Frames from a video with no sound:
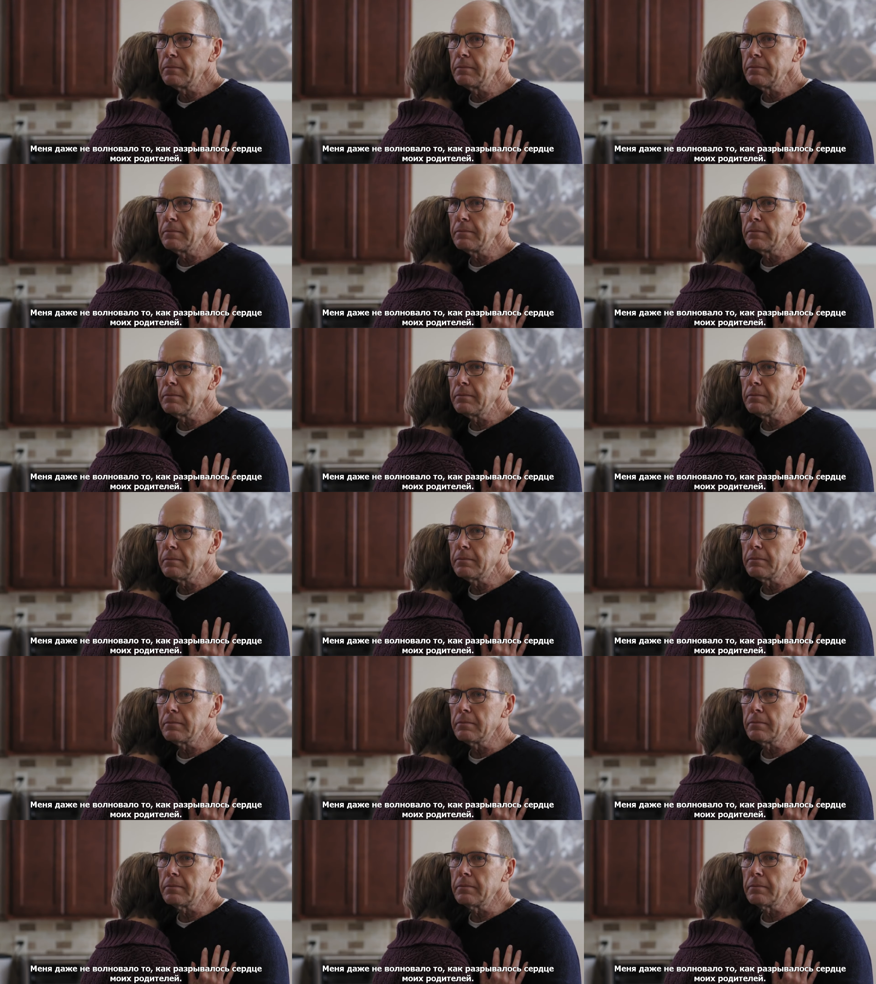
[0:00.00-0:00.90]

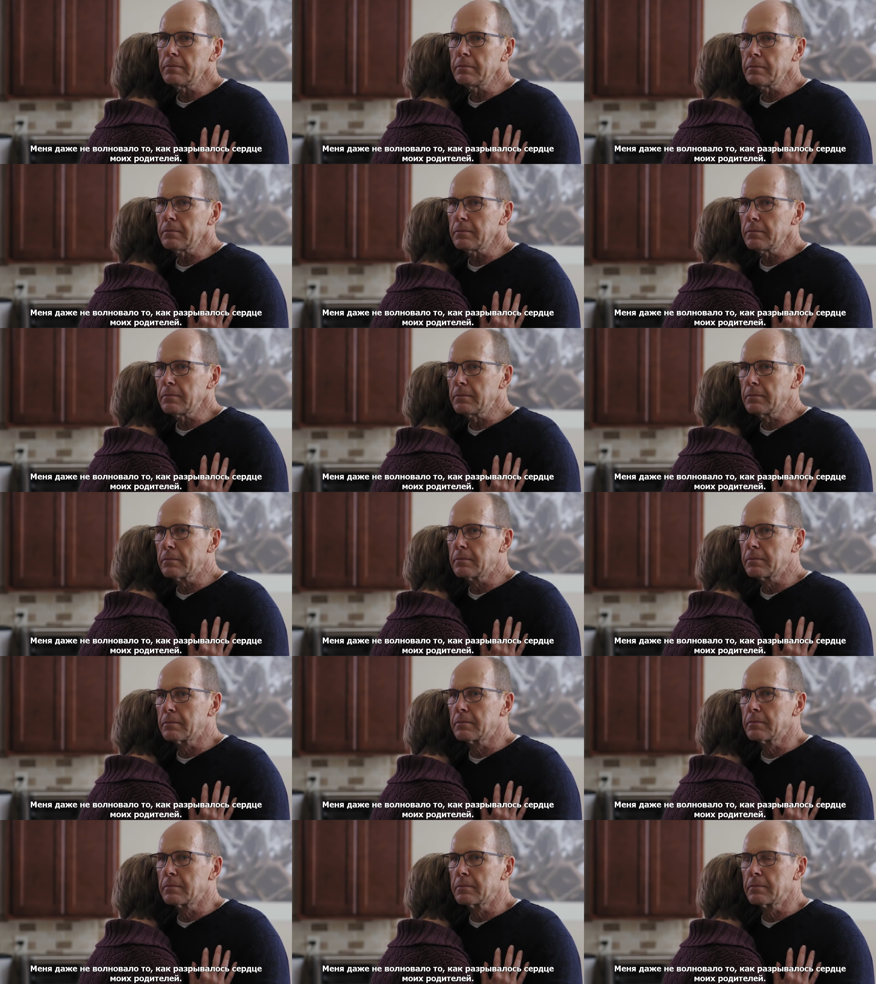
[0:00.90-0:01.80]

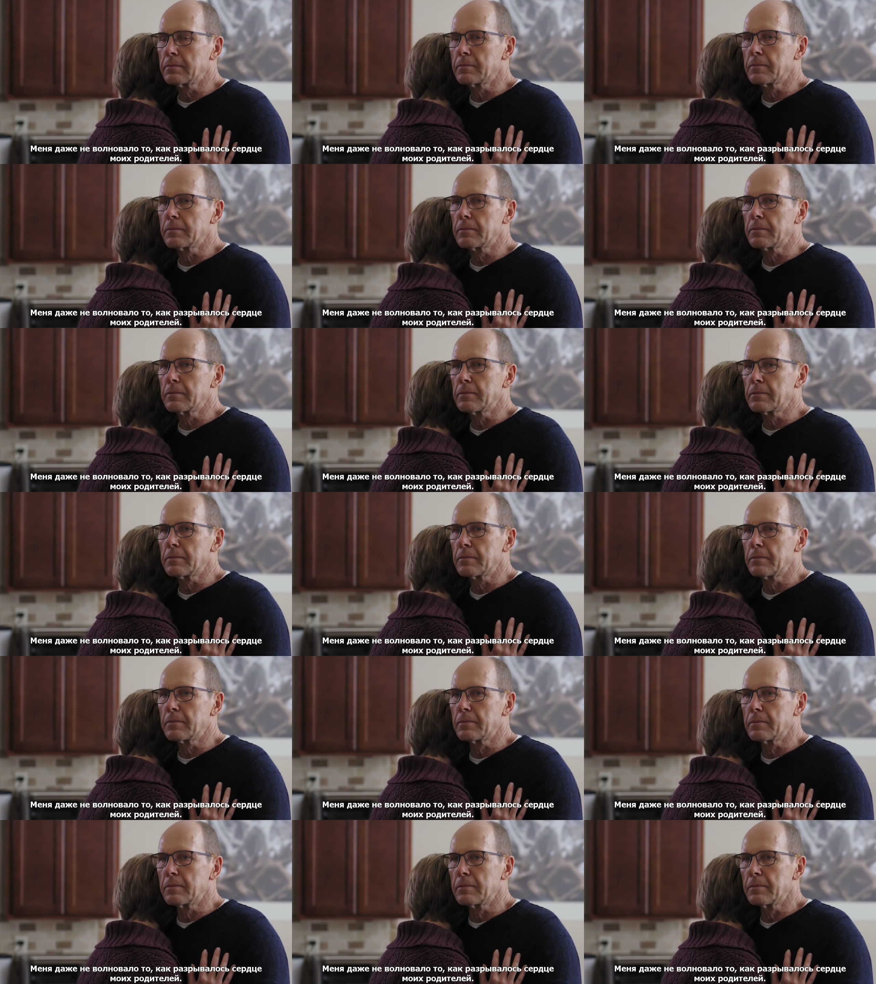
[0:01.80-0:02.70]

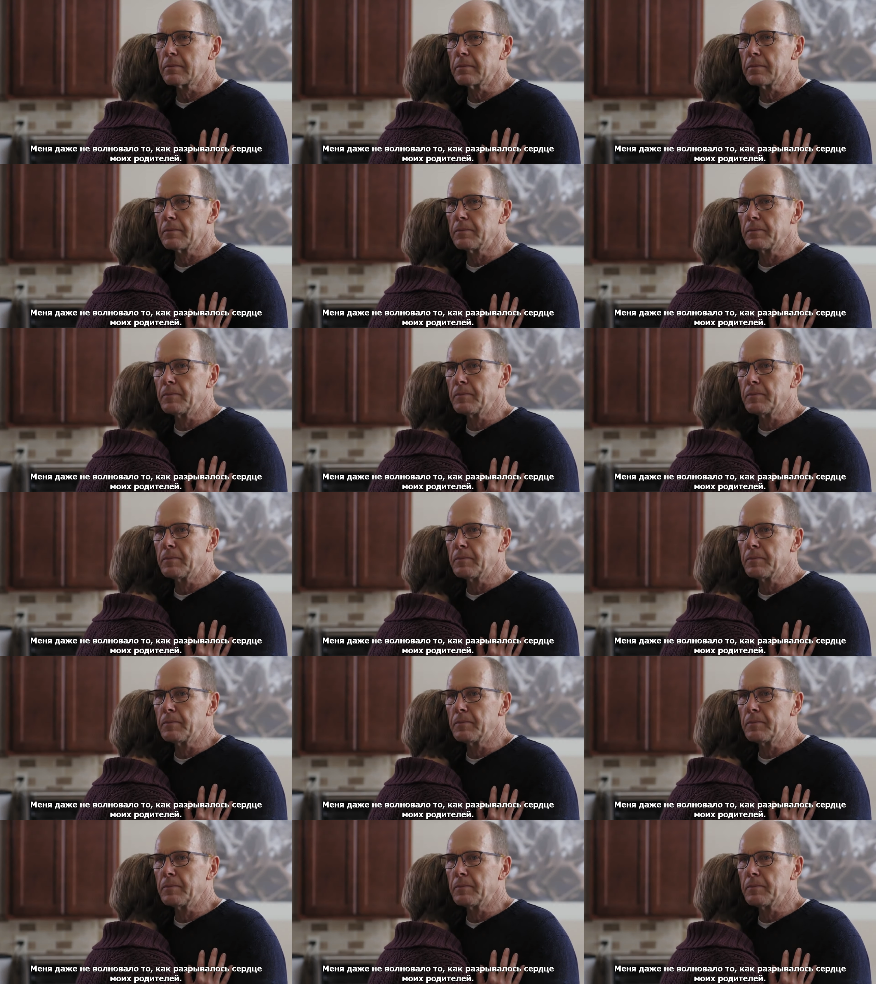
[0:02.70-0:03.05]
(no one is talking)